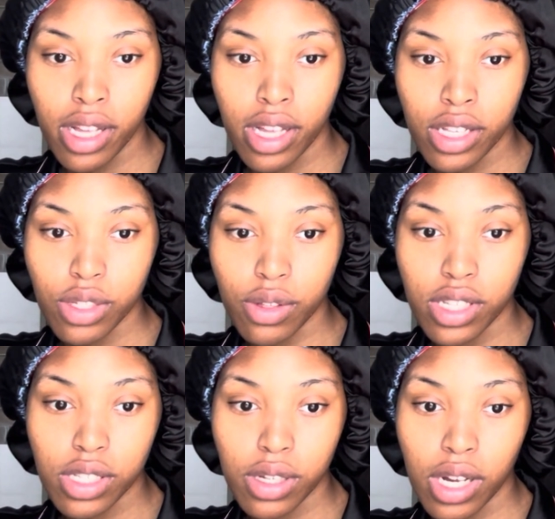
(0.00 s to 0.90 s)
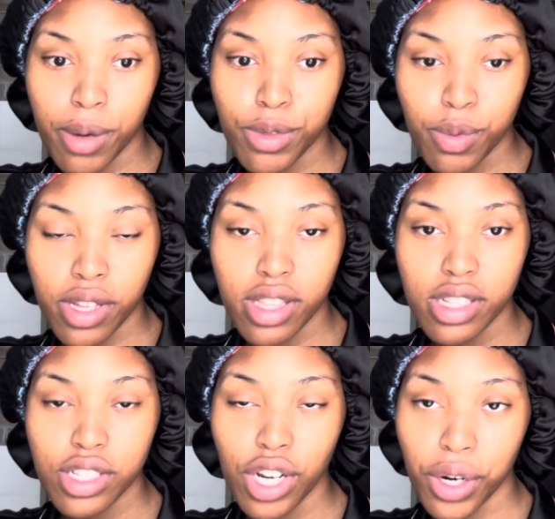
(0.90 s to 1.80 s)
So this comes
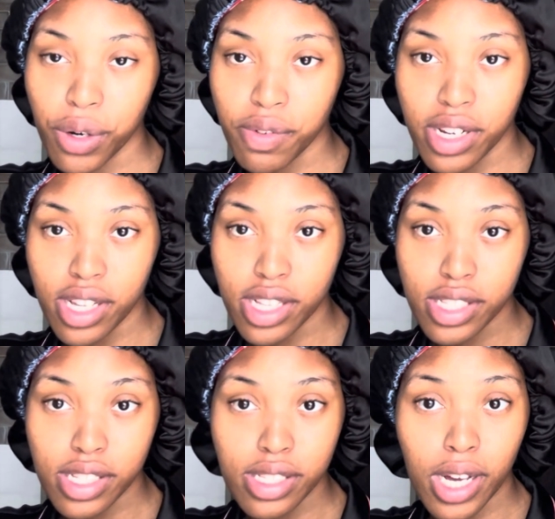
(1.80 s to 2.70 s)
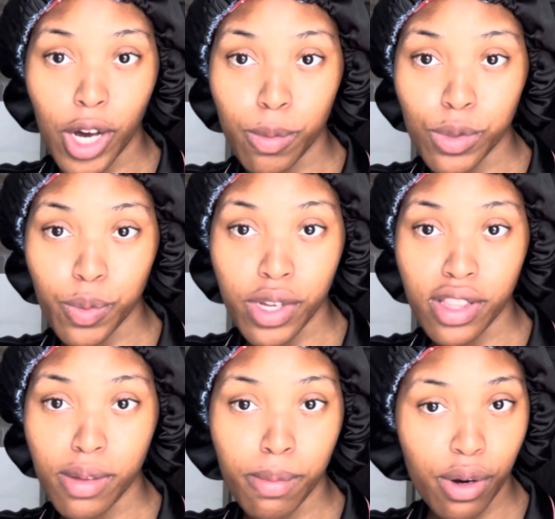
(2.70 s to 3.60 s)
with tarot readings. This comes
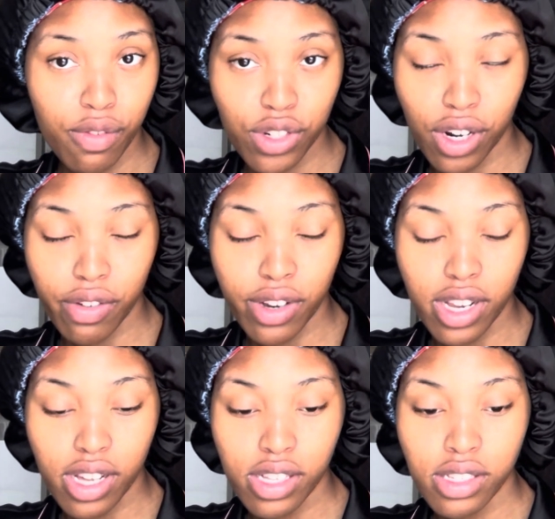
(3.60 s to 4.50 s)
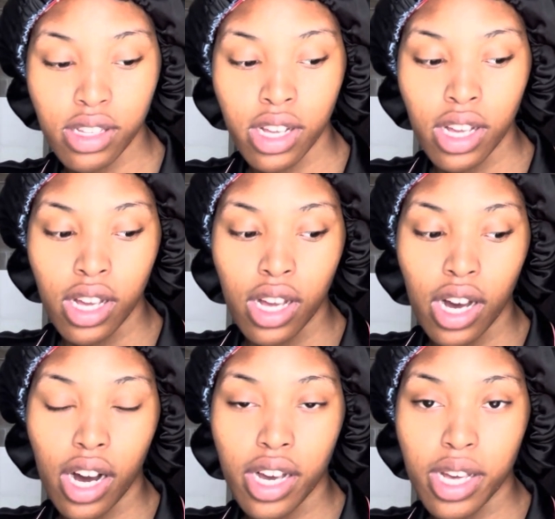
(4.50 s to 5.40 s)
with birth chart readings.
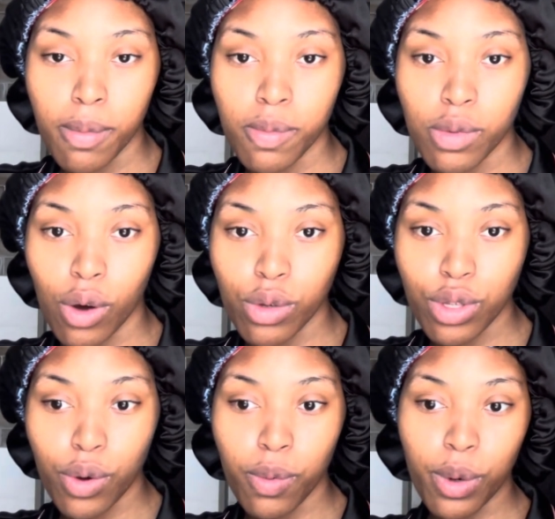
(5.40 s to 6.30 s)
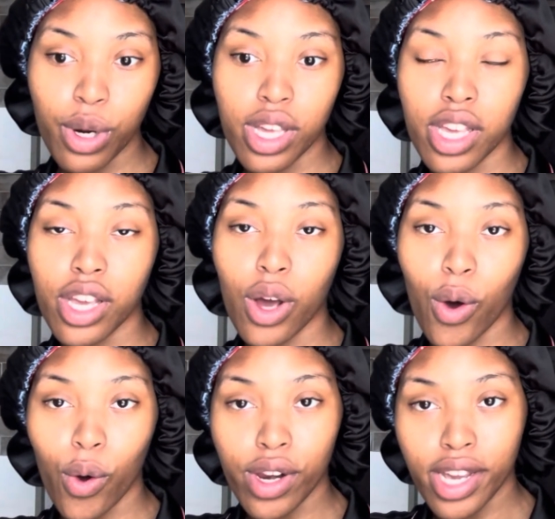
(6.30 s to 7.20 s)
I am also working
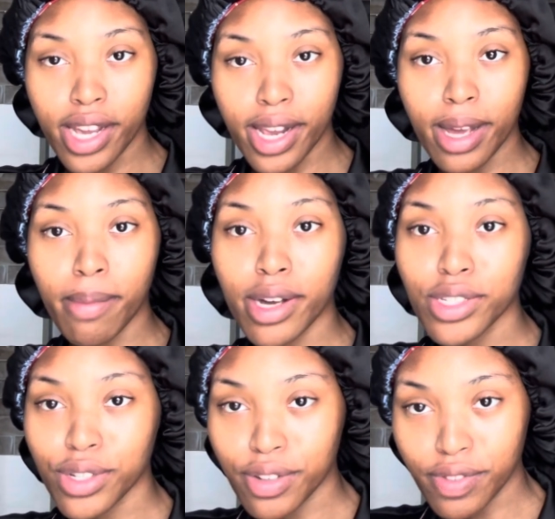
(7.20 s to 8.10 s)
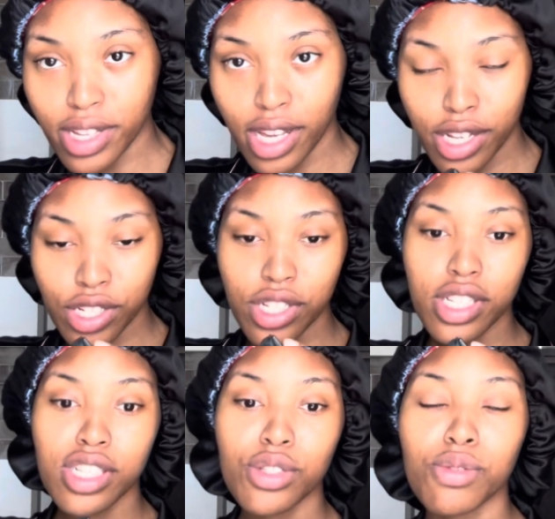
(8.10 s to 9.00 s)
on getting my
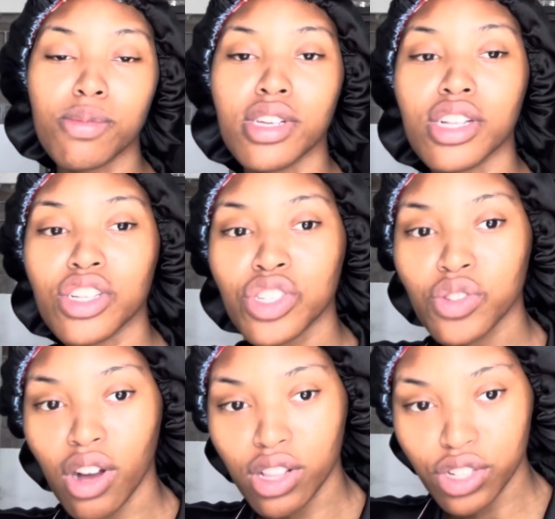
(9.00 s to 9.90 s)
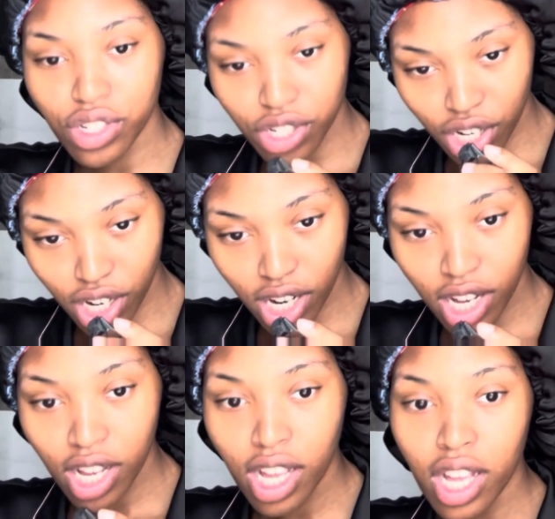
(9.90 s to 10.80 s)
certification to be an astrologer,
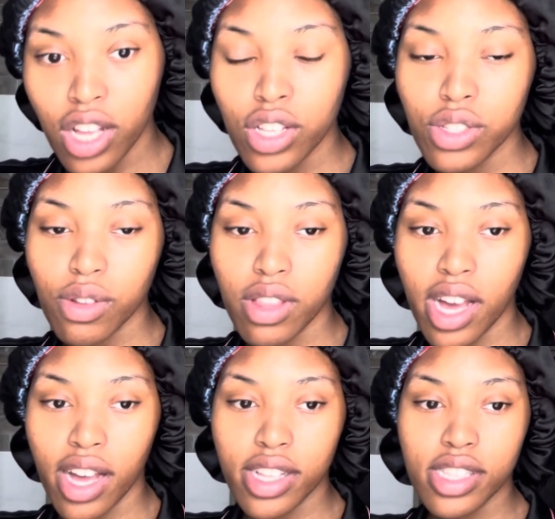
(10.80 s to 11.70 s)
so that